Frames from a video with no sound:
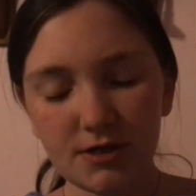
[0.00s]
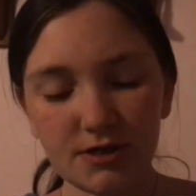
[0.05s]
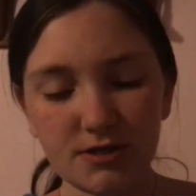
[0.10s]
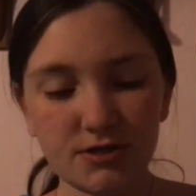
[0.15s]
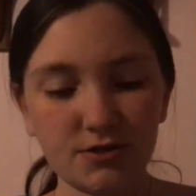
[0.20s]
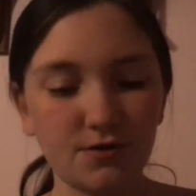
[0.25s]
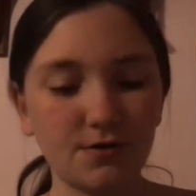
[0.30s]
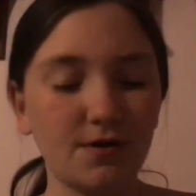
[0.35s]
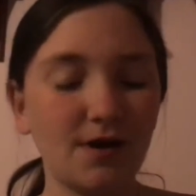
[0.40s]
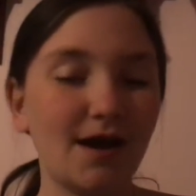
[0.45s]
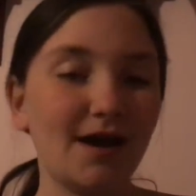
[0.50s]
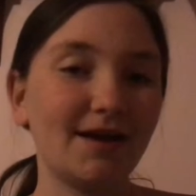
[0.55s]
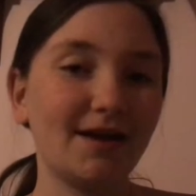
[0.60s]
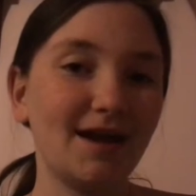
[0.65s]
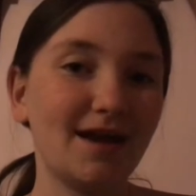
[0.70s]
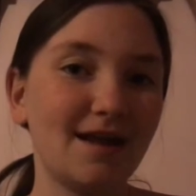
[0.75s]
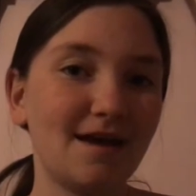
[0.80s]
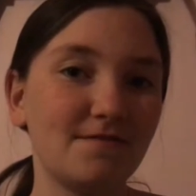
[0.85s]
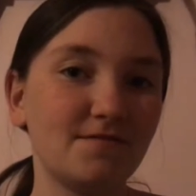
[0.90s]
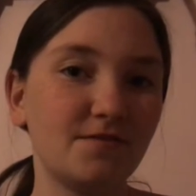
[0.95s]
So I
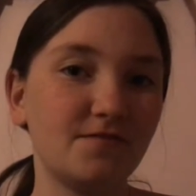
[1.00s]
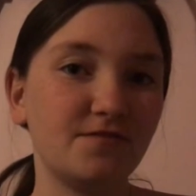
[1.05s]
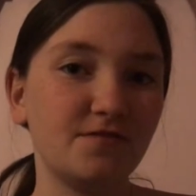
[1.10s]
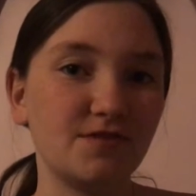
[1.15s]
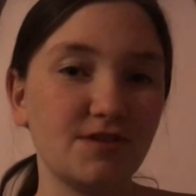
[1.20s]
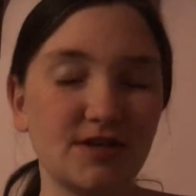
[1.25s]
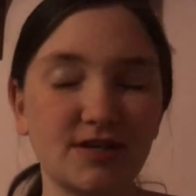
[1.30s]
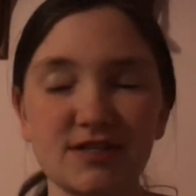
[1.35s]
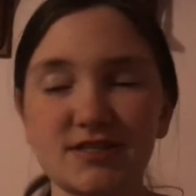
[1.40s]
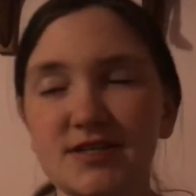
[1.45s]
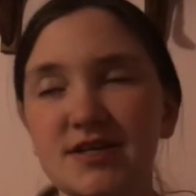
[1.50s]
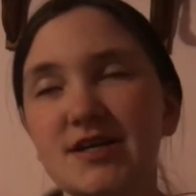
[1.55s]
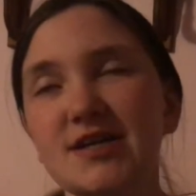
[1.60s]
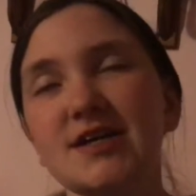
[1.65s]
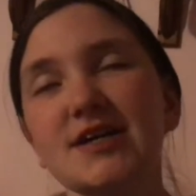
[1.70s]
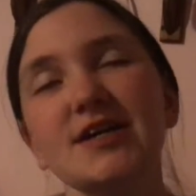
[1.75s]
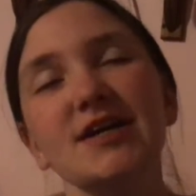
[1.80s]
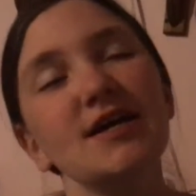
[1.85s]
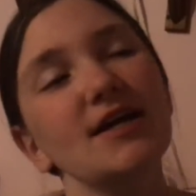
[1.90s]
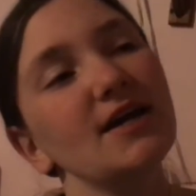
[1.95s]
kind of have a few things.
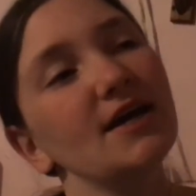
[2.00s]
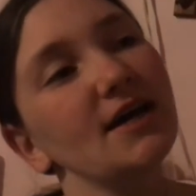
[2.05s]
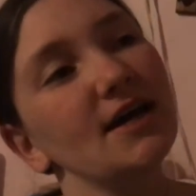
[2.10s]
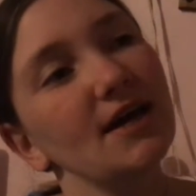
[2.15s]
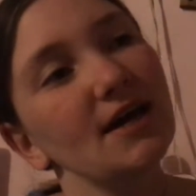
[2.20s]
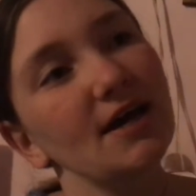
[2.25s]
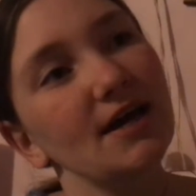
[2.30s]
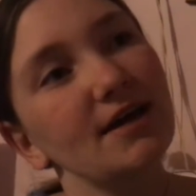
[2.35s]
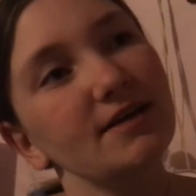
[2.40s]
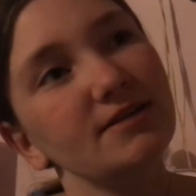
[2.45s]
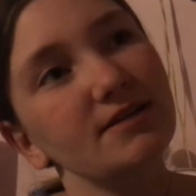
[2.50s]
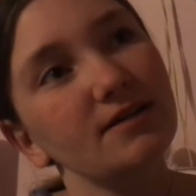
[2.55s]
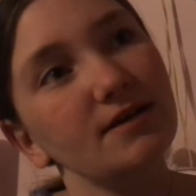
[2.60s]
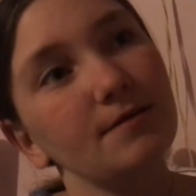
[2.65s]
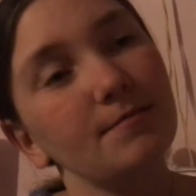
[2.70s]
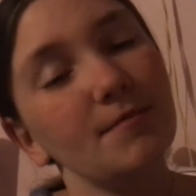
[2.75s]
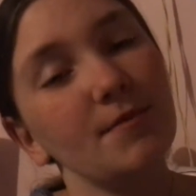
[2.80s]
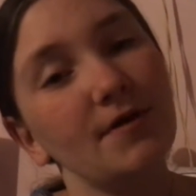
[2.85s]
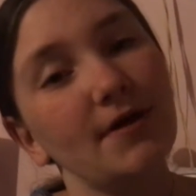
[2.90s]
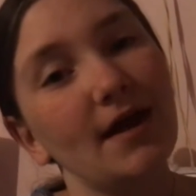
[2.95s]
And,
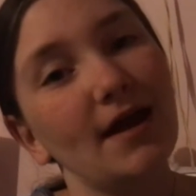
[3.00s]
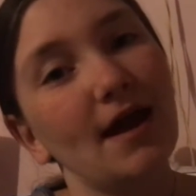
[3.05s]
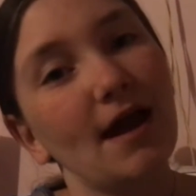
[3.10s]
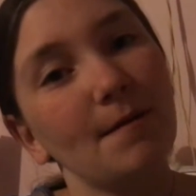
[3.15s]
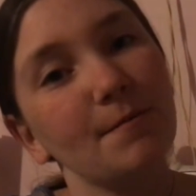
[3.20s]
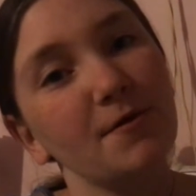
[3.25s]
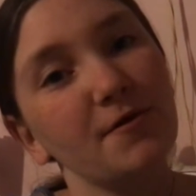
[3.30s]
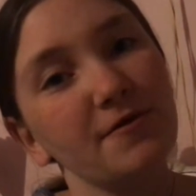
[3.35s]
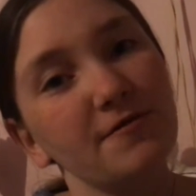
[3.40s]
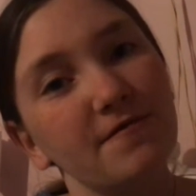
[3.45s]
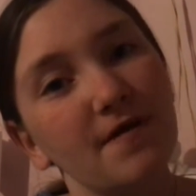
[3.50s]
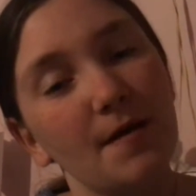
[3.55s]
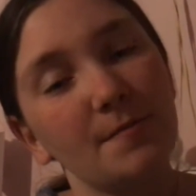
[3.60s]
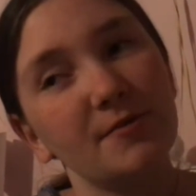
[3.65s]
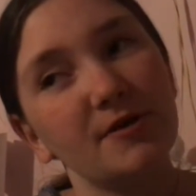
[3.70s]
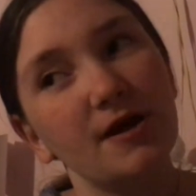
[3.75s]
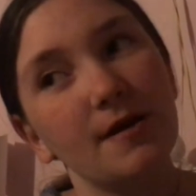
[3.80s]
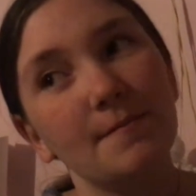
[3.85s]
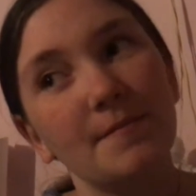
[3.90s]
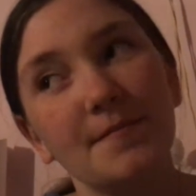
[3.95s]
okay, I'm going to
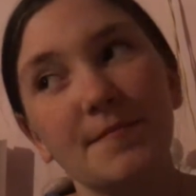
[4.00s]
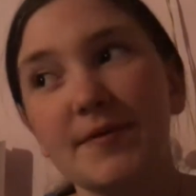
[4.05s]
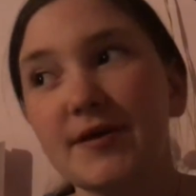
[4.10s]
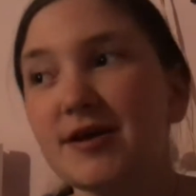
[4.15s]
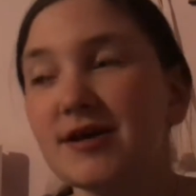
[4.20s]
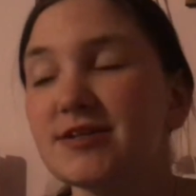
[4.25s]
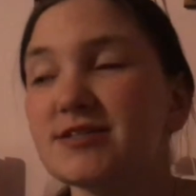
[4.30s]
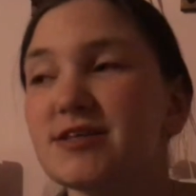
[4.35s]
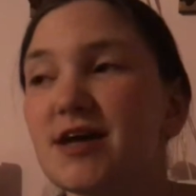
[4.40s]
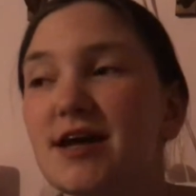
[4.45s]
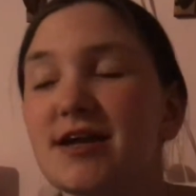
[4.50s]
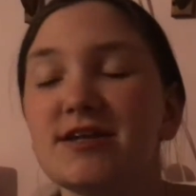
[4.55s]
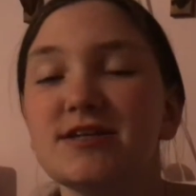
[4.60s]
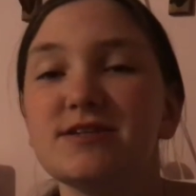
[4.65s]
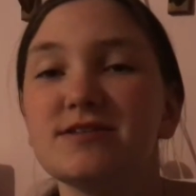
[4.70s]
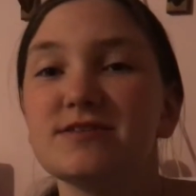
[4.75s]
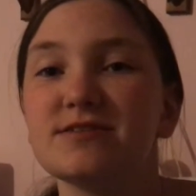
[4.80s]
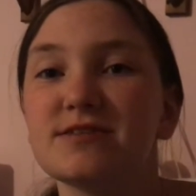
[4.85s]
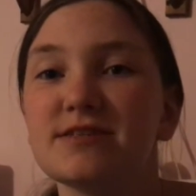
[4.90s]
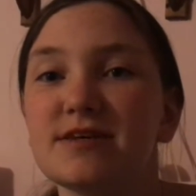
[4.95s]
wrap it up because I
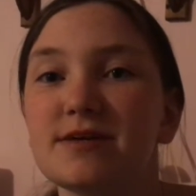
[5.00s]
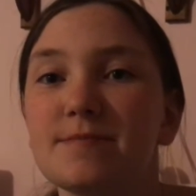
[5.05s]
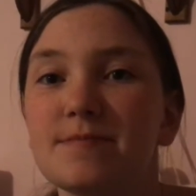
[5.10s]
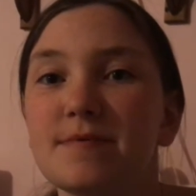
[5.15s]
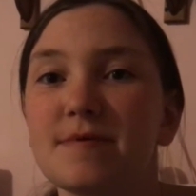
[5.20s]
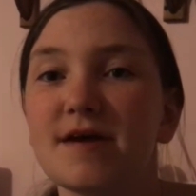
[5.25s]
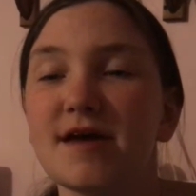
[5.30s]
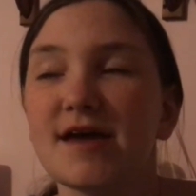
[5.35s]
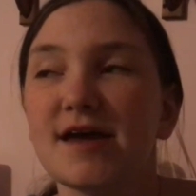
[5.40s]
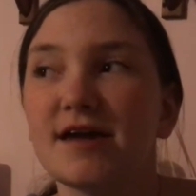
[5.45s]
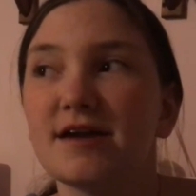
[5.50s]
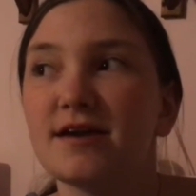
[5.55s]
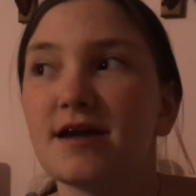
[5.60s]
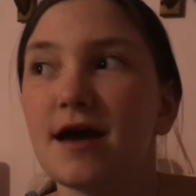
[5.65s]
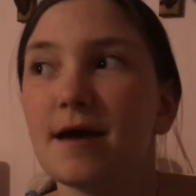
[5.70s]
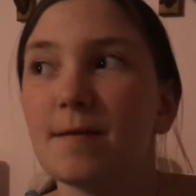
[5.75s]
need to sleep, and